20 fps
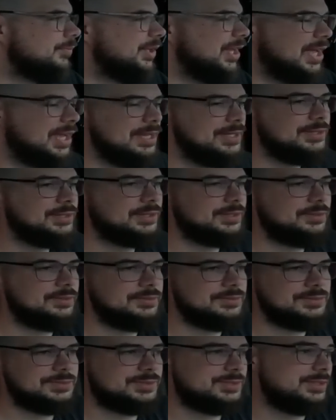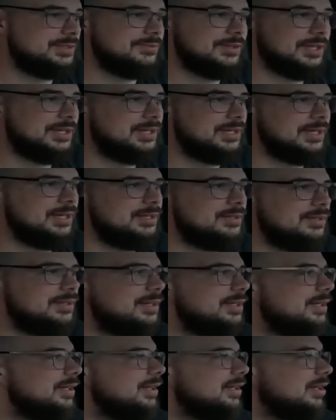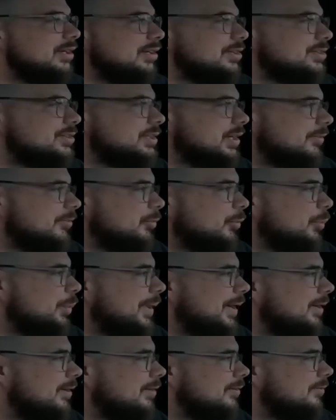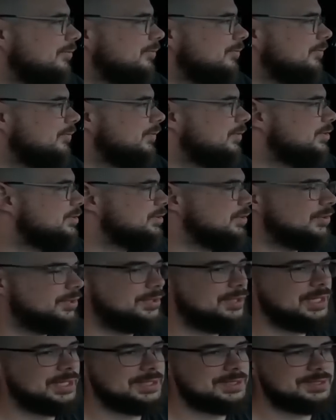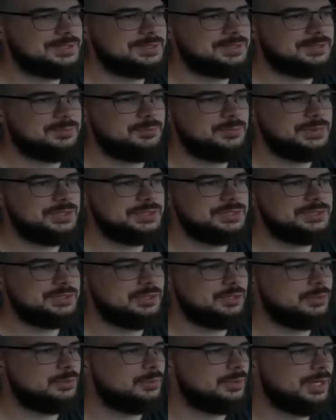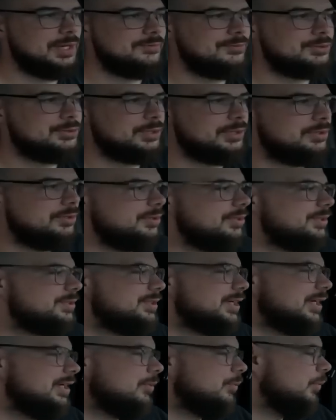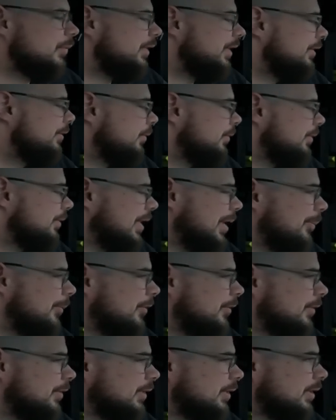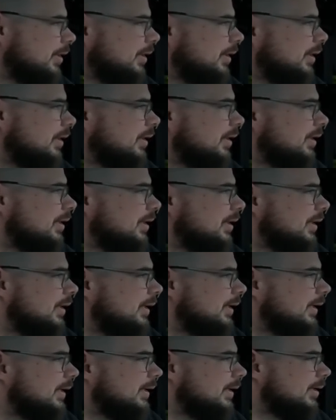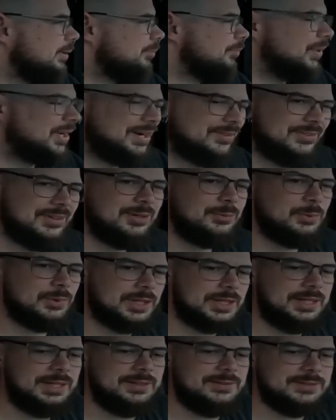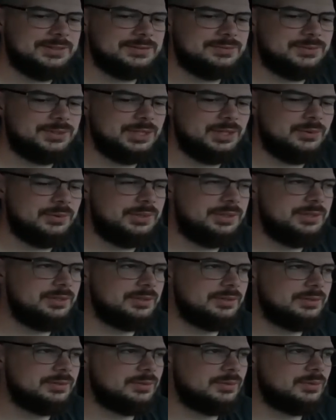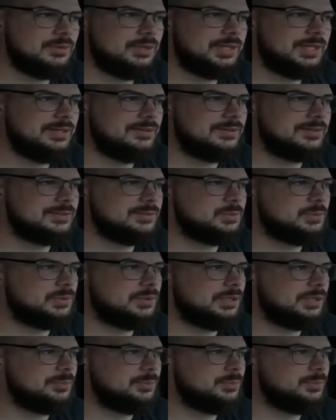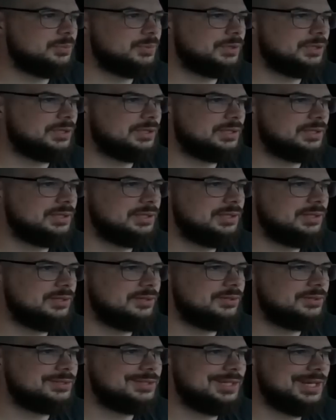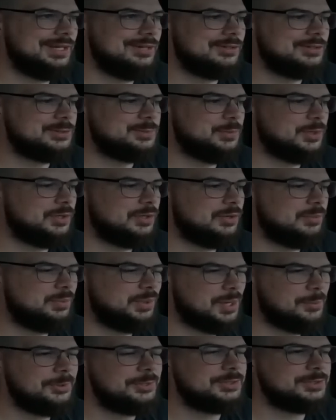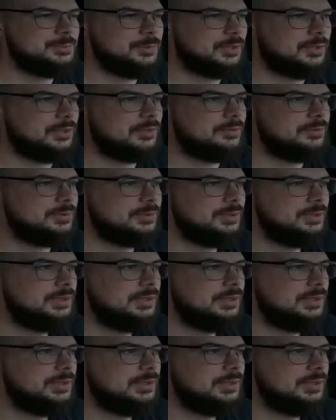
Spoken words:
the agent, and see if they can get stuff repaired, so the next VCO will have a trailer to take when they do a drop and hook. But I think we're going to end this video here, get this one up either today or tomorrow, probably tomorrow.